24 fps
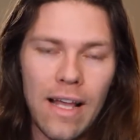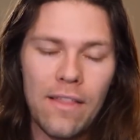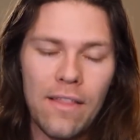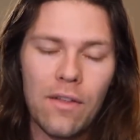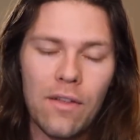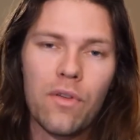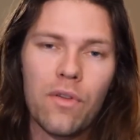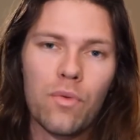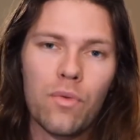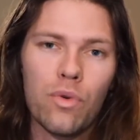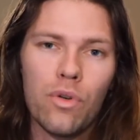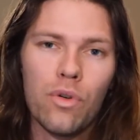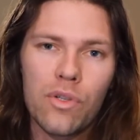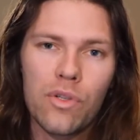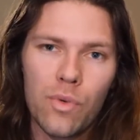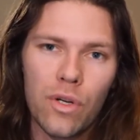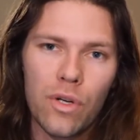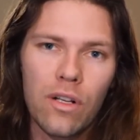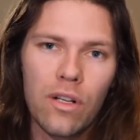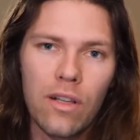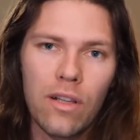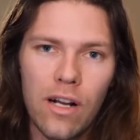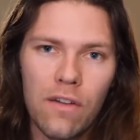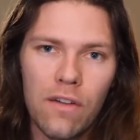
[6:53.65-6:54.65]
The rules were
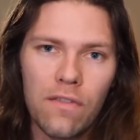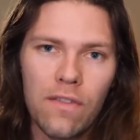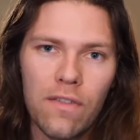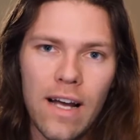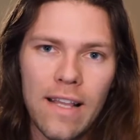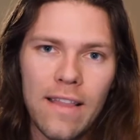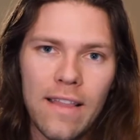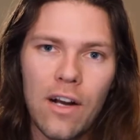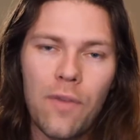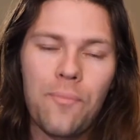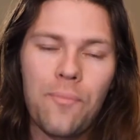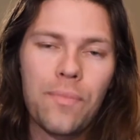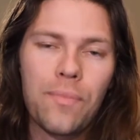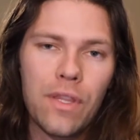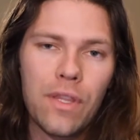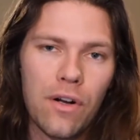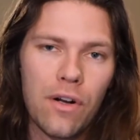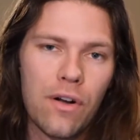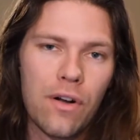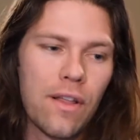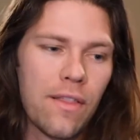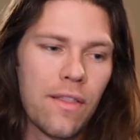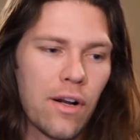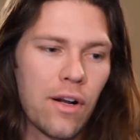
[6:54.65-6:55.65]
clarified there.
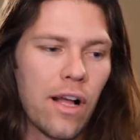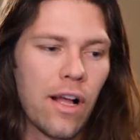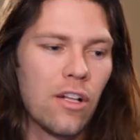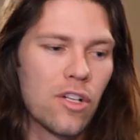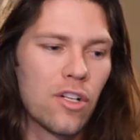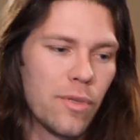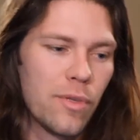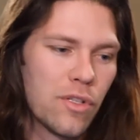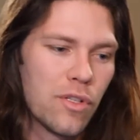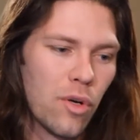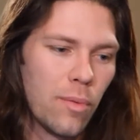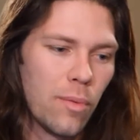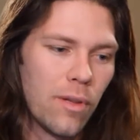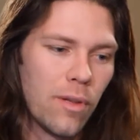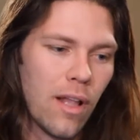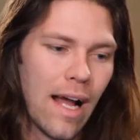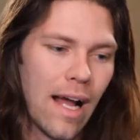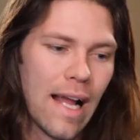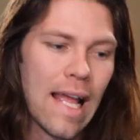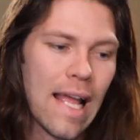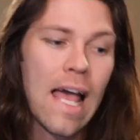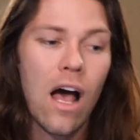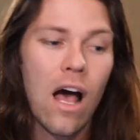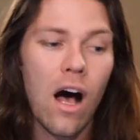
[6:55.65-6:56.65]
They're eligible to
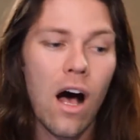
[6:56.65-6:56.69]
apply.